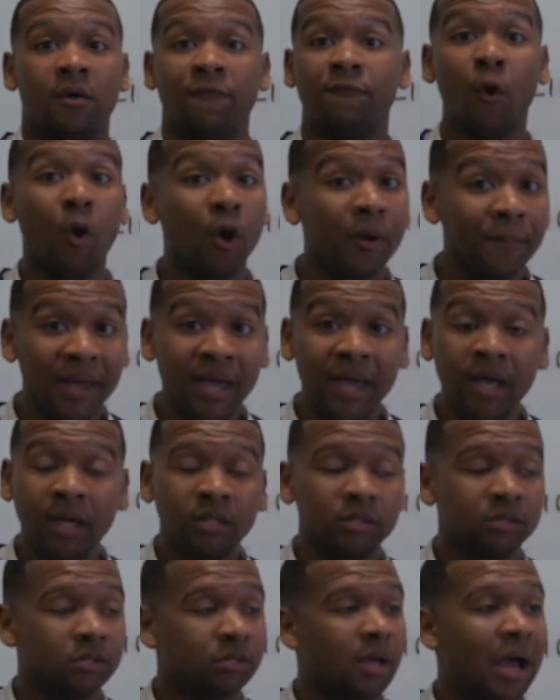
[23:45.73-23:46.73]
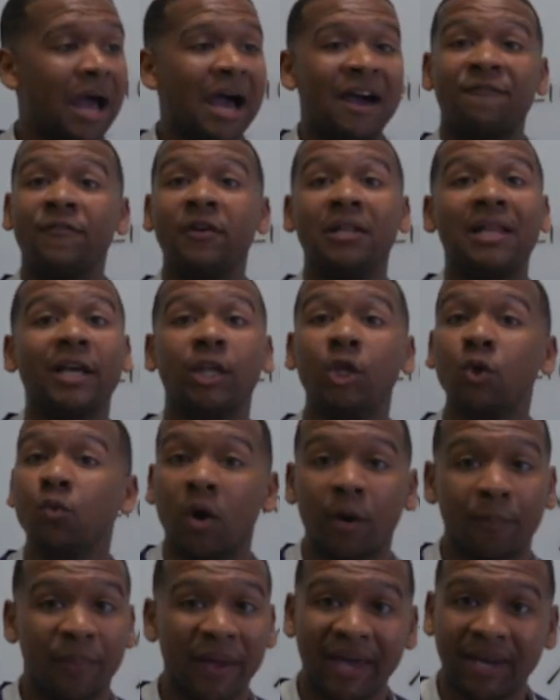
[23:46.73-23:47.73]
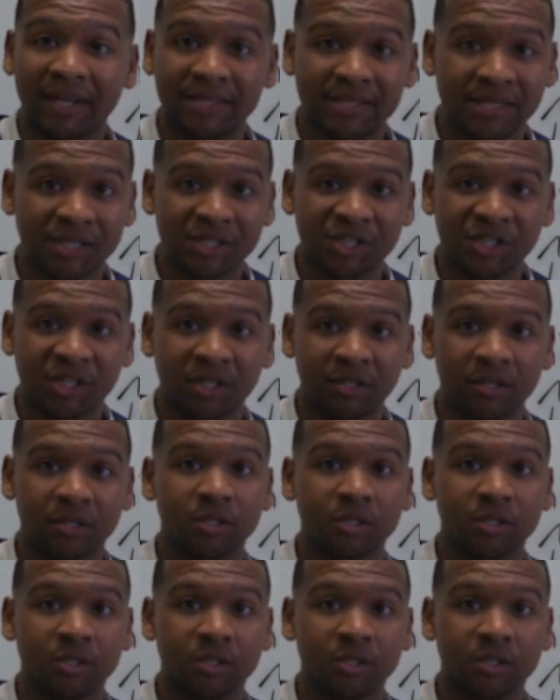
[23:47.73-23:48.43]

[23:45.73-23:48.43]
for me, I feel like you weren't paying attention.